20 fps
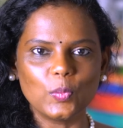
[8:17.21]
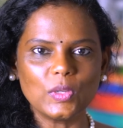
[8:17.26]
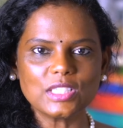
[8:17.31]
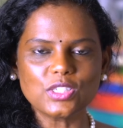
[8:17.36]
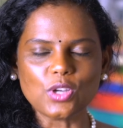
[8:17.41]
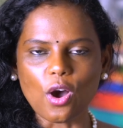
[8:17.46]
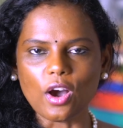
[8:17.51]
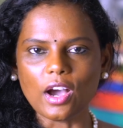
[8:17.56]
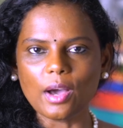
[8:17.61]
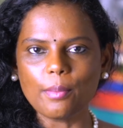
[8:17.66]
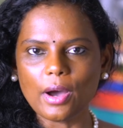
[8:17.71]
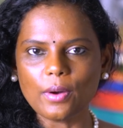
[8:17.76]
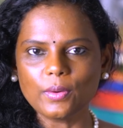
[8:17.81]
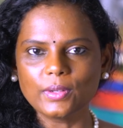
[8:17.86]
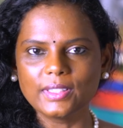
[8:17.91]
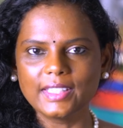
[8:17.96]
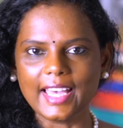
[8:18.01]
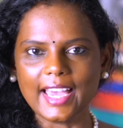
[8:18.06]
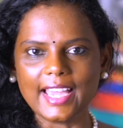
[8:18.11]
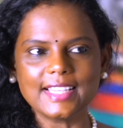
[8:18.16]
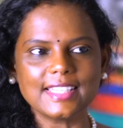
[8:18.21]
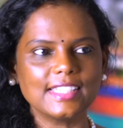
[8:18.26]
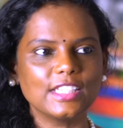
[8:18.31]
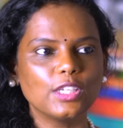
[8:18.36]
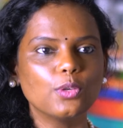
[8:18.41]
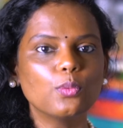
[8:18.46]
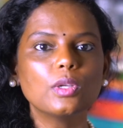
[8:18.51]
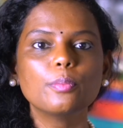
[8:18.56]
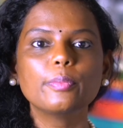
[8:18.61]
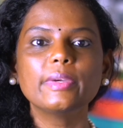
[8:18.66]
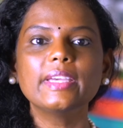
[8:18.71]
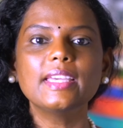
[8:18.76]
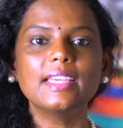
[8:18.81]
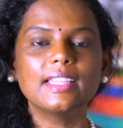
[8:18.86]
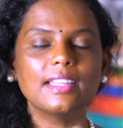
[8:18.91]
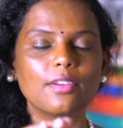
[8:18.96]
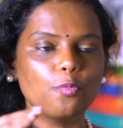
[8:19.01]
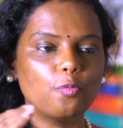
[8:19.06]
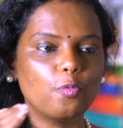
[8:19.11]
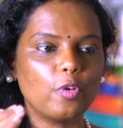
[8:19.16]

will talk about that you will be in a